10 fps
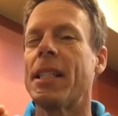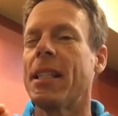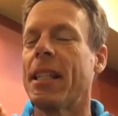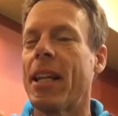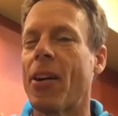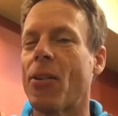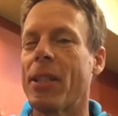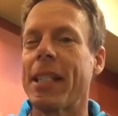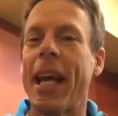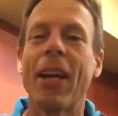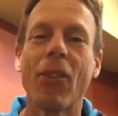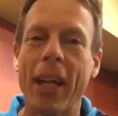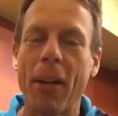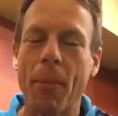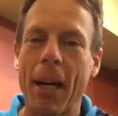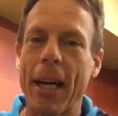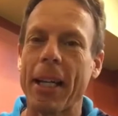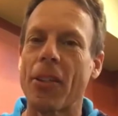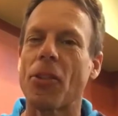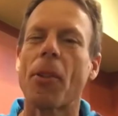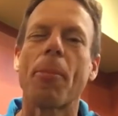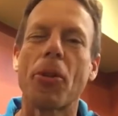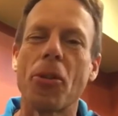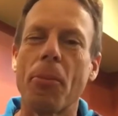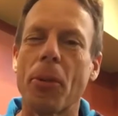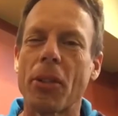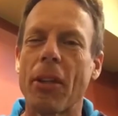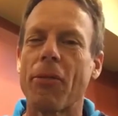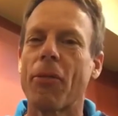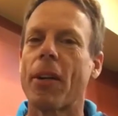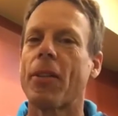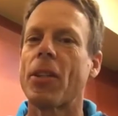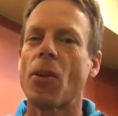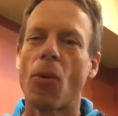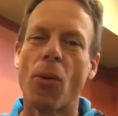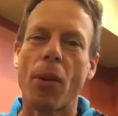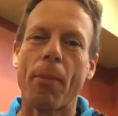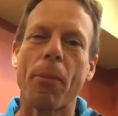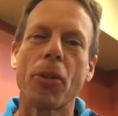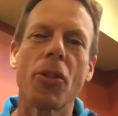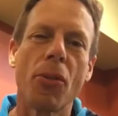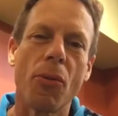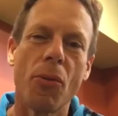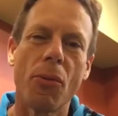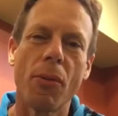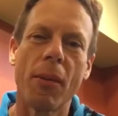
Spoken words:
tailgater behind us, or the person who pulls out in front of us, or the person who